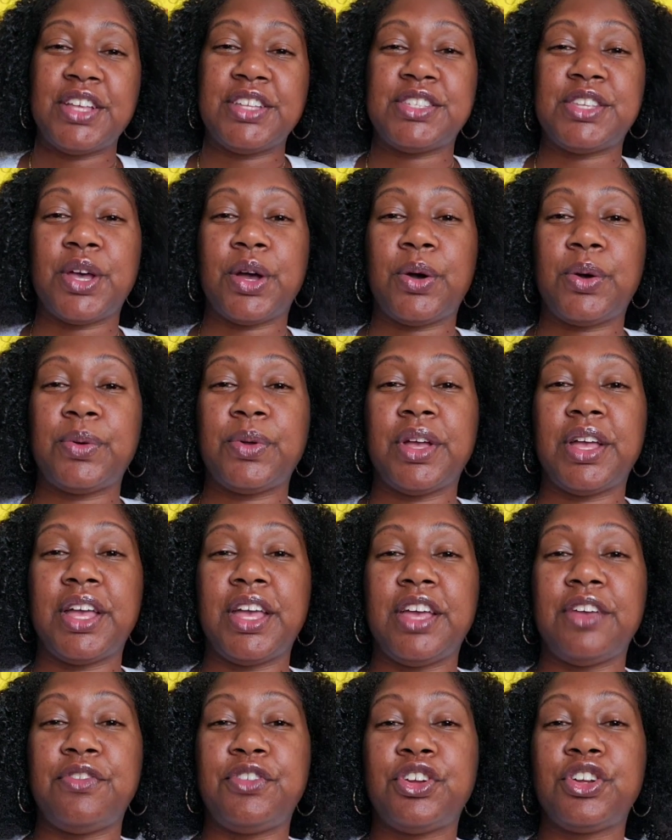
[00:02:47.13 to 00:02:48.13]
So,
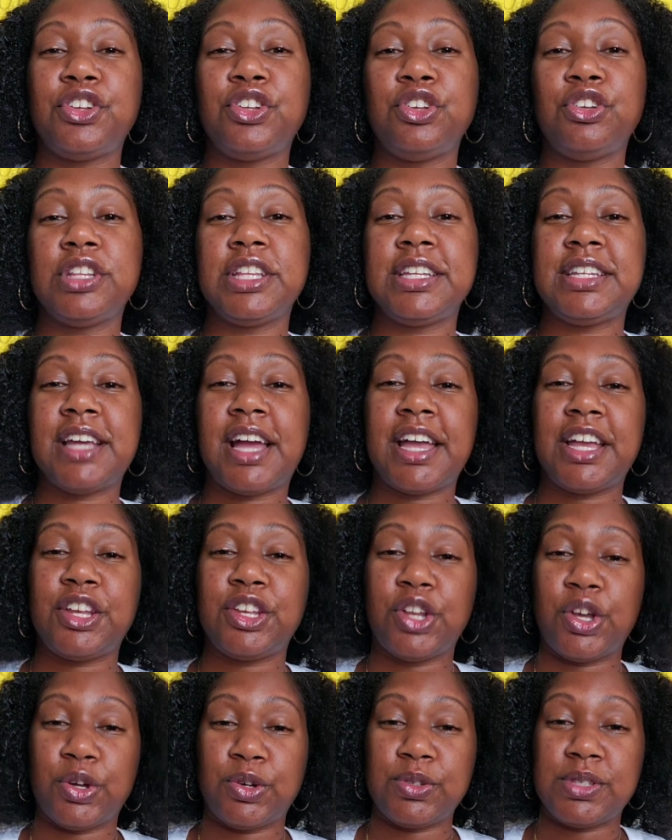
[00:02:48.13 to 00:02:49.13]
if you're newly
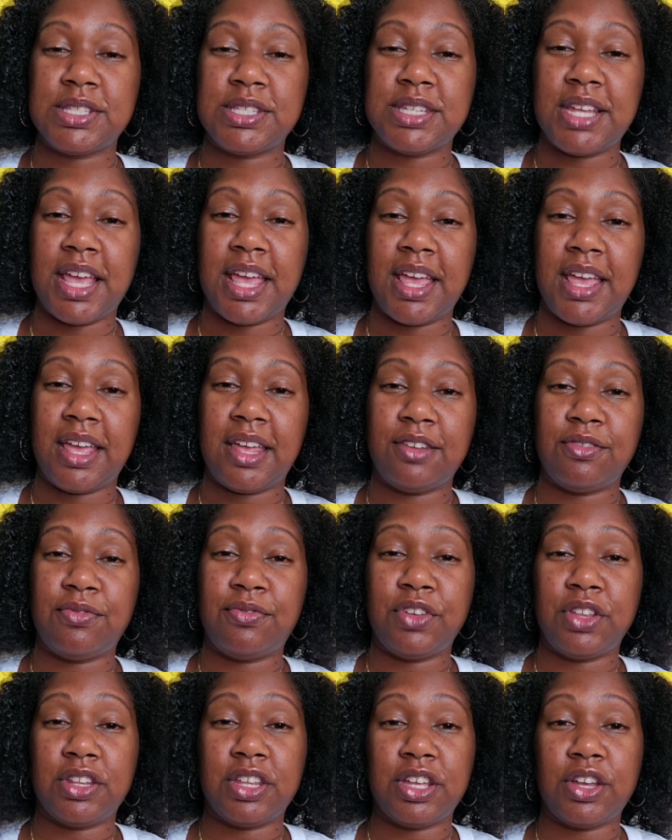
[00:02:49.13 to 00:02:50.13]
diagnosed and
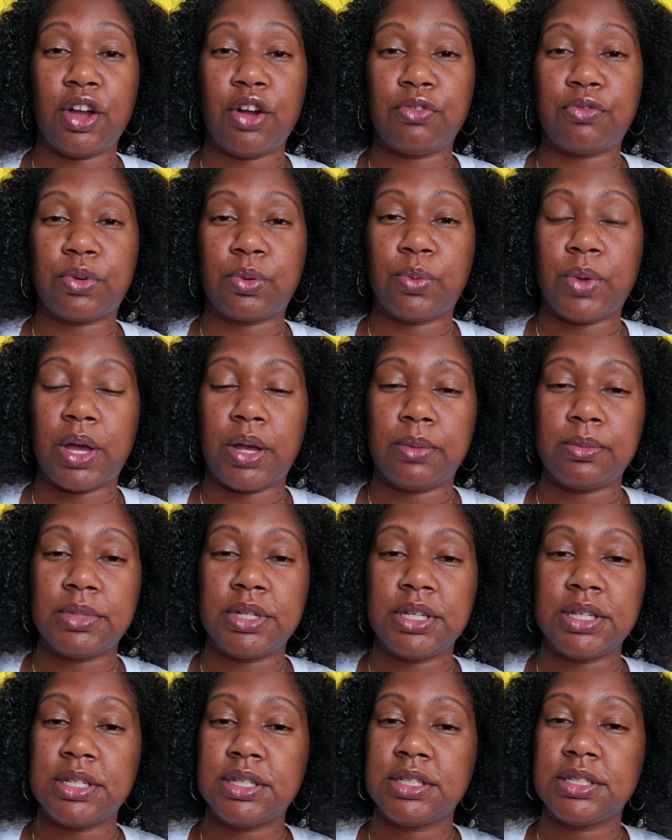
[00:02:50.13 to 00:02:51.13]
feeling
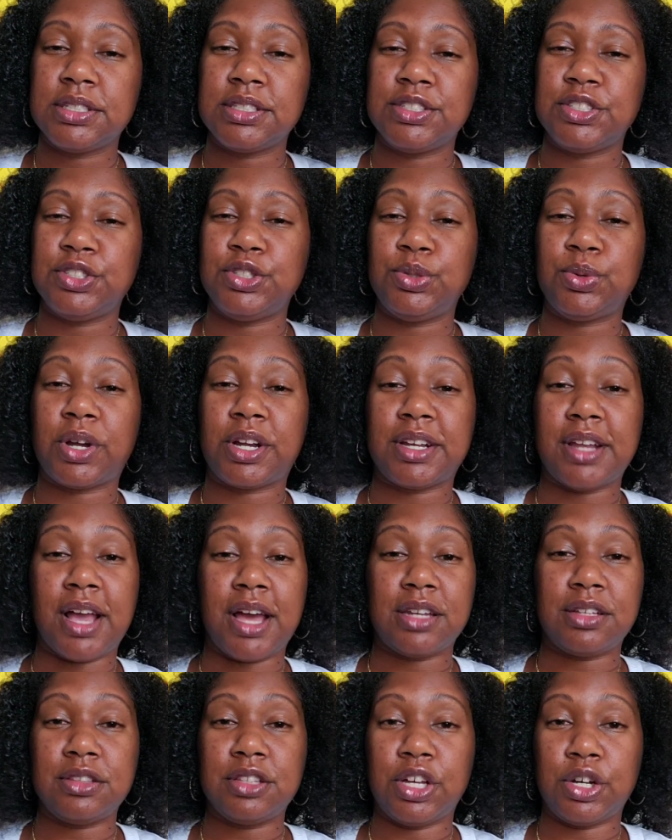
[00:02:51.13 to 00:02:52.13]
overwhelmed, you are
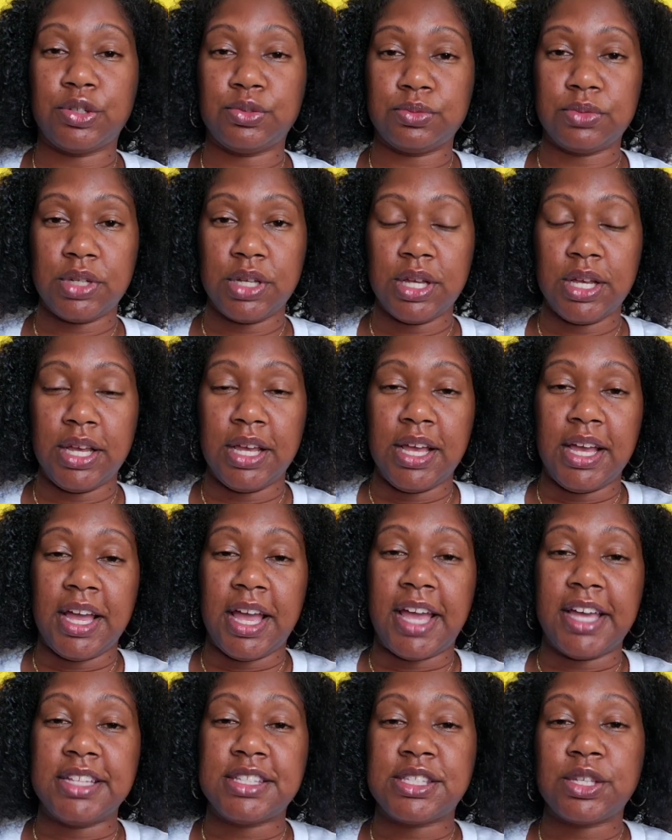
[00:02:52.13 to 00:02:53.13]
not alone.
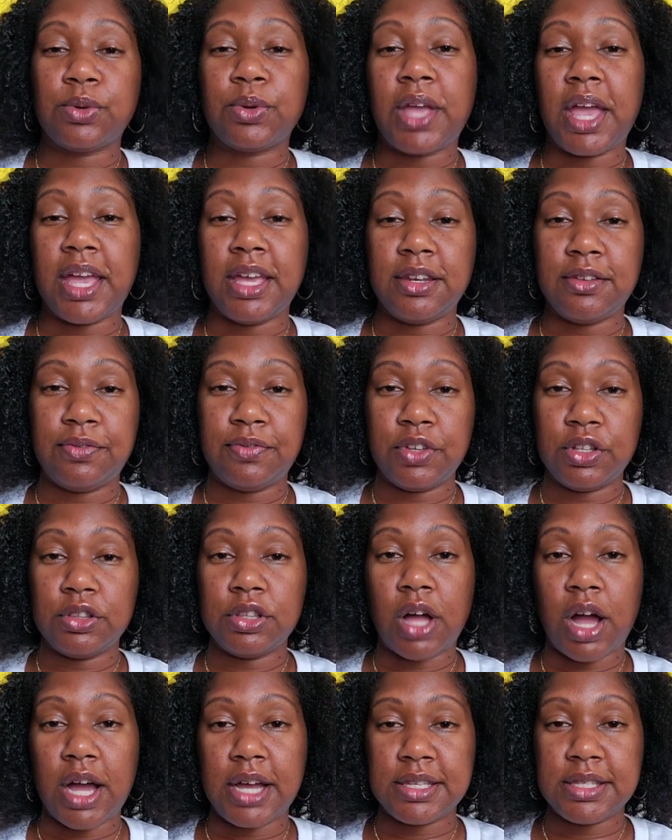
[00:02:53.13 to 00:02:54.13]
It's okay to feel
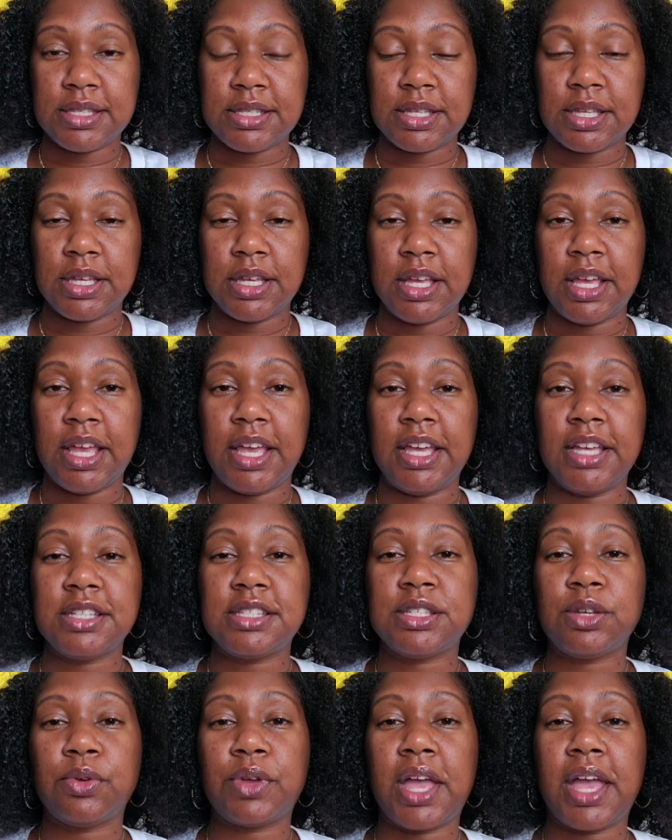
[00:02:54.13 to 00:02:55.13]
lost.
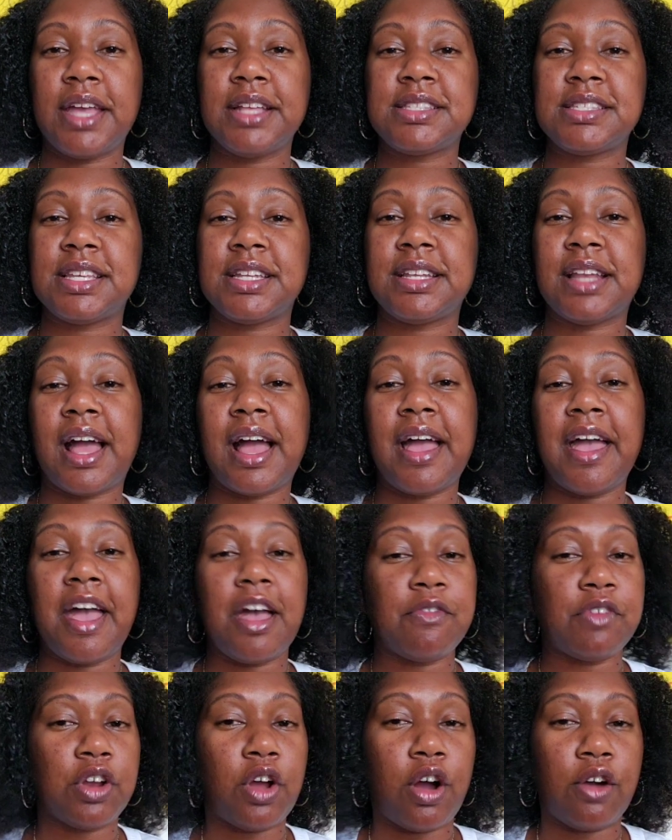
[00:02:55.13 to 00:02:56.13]
It's okay to not
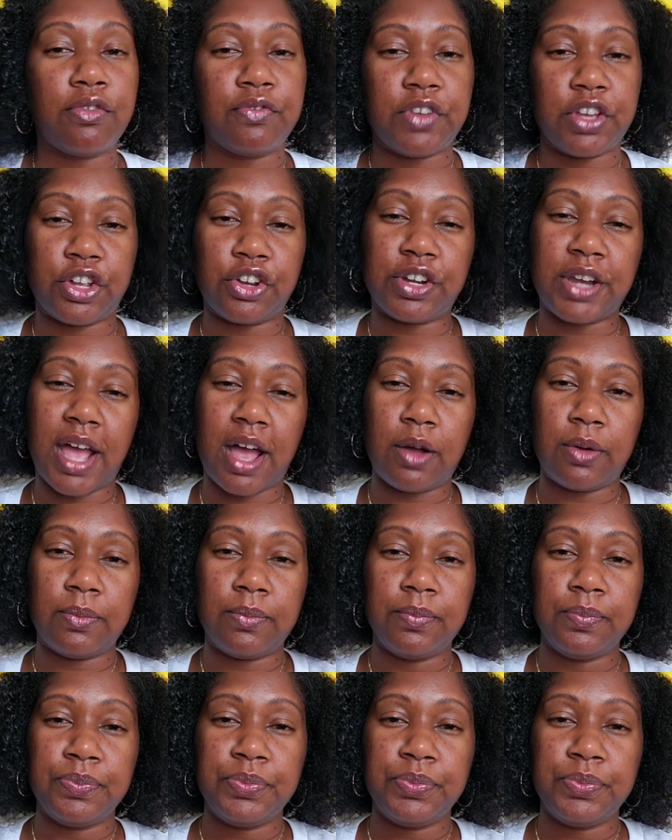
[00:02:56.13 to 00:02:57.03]
have it all figured out.